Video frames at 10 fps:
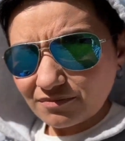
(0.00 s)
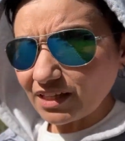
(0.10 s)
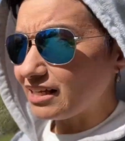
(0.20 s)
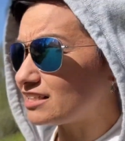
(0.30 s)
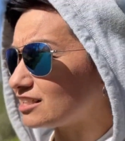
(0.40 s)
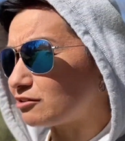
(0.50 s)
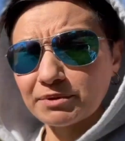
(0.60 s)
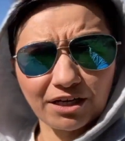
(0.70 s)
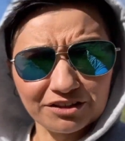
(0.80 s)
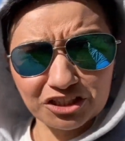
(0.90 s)
It is a little
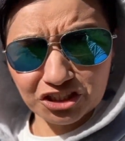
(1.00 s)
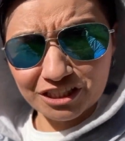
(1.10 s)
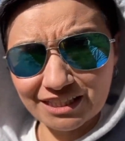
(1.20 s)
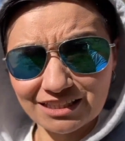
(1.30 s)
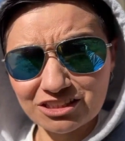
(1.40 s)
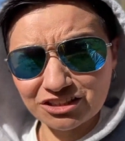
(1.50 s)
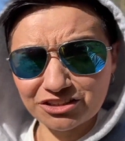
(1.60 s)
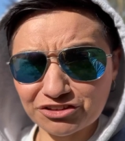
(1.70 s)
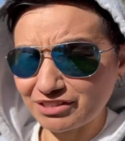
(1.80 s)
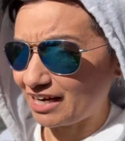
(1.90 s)
bit on the
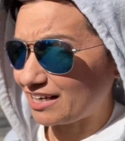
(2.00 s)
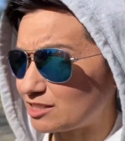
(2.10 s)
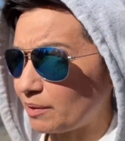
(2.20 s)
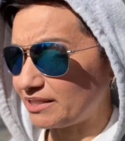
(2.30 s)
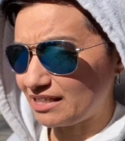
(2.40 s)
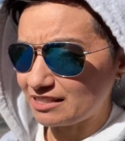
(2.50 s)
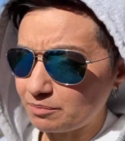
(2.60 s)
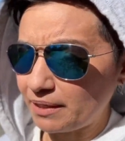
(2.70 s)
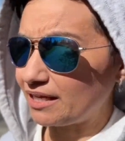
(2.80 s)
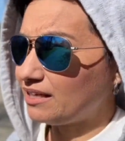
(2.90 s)
chillier than I expected it to
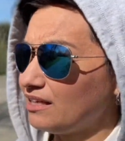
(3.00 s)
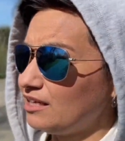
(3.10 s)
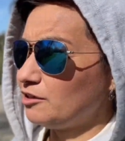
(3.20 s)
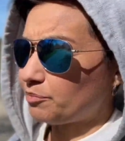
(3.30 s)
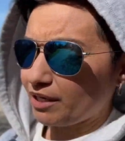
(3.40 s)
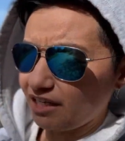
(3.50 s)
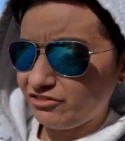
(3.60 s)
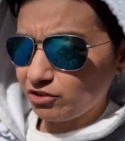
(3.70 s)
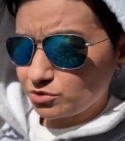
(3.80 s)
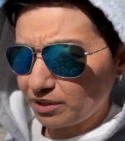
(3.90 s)
be, but it
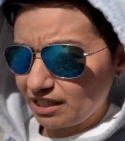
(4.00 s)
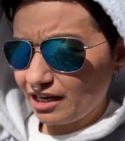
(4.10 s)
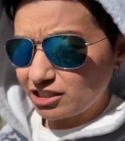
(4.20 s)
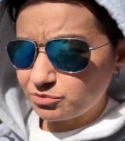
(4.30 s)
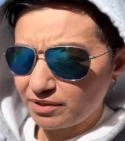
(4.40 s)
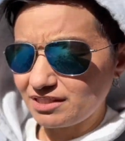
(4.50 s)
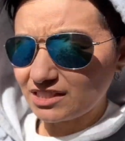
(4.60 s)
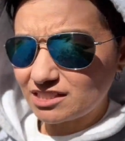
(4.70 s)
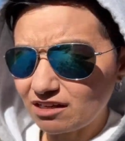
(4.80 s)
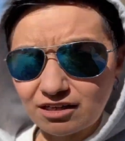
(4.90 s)
feels really nice with the
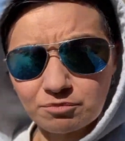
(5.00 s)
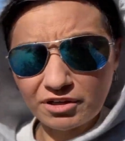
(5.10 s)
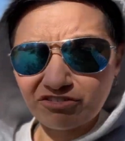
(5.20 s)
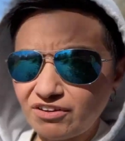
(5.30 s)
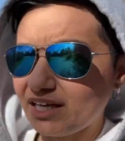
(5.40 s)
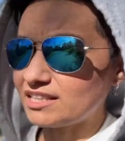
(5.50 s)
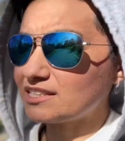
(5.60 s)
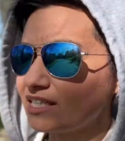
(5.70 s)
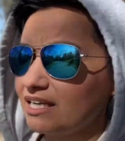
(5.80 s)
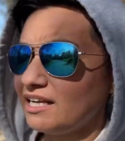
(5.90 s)
sun on my
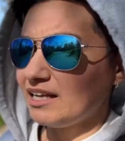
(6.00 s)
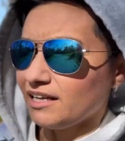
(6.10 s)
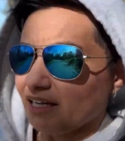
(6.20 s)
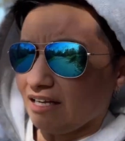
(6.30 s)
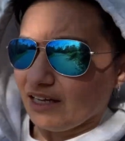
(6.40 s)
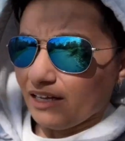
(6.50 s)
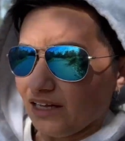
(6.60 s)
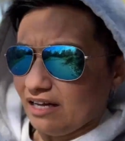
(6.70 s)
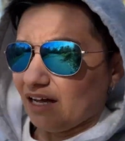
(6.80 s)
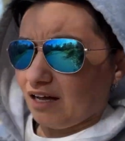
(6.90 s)
face
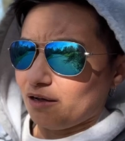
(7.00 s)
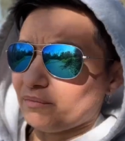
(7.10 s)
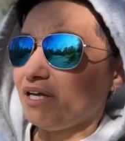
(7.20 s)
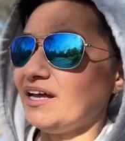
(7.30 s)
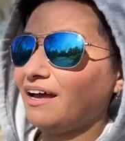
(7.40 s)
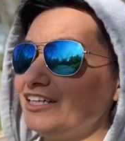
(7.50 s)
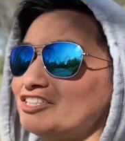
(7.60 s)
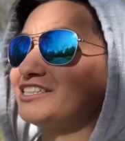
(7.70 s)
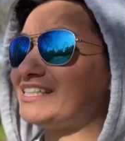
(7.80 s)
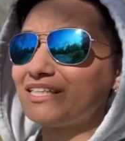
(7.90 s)
and
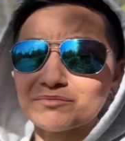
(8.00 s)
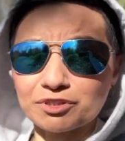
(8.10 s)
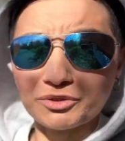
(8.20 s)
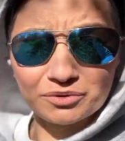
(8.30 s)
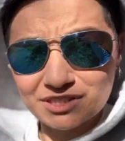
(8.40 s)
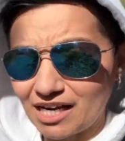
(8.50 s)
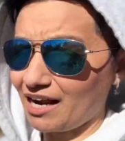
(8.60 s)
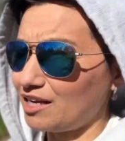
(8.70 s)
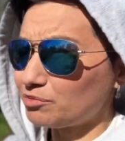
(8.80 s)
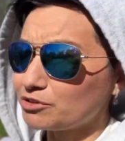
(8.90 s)
just seeing blue
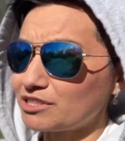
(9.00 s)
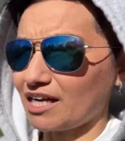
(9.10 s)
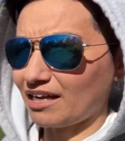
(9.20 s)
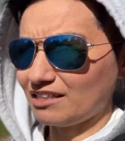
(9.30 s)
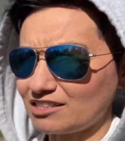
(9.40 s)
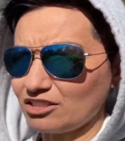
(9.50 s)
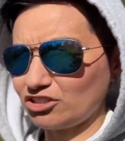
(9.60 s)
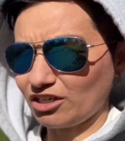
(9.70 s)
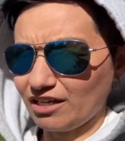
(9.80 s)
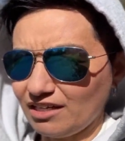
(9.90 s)
sky. Blue sky and
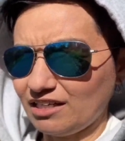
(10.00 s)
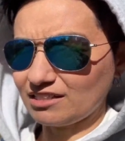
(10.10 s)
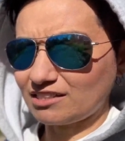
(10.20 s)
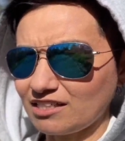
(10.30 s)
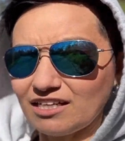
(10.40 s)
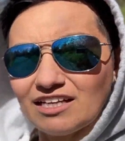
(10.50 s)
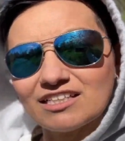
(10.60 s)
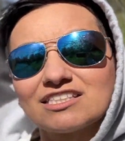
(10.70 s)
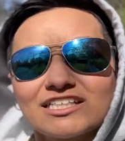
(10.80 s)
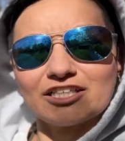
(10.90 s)
sunshine is
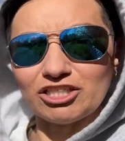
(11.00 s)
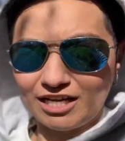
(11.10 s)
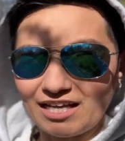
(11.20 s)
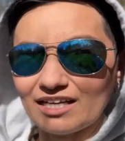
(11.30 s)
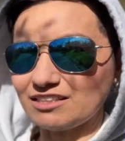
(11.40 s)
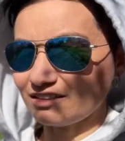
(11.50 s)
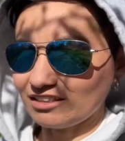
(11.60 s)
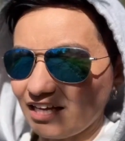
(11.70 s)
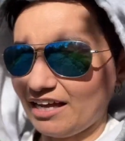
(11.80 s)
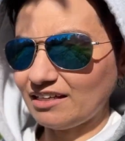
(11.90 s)
such a
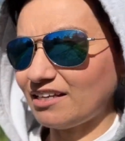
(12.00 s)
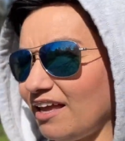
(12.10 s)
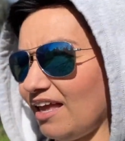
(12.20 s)
delight.